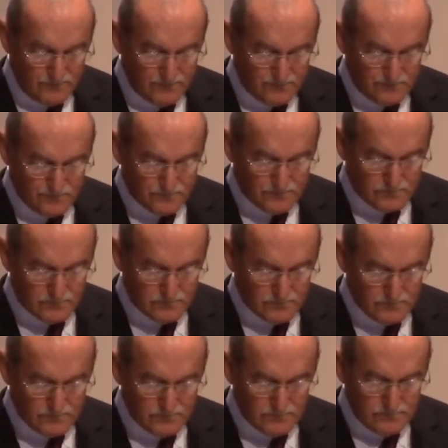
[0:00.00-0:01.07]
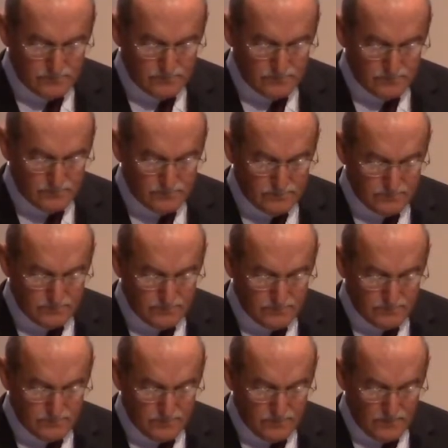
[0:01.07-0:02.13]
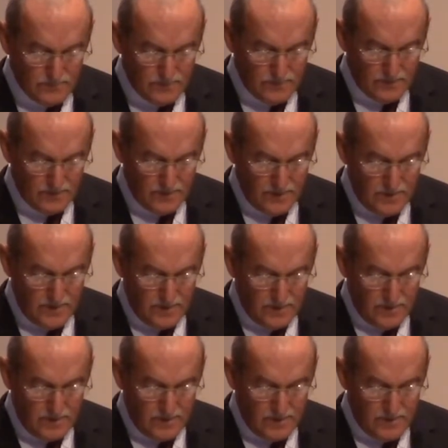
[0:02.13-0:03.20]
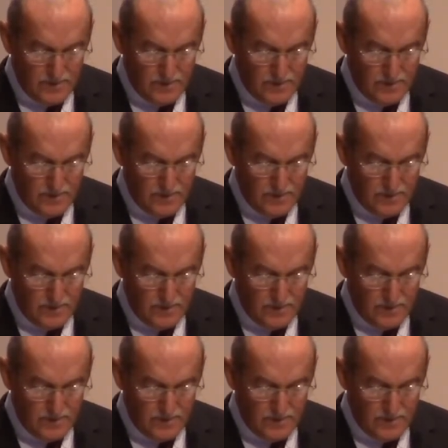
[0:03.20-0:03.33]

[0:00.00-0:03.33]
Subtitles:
No one is speaking in this clip.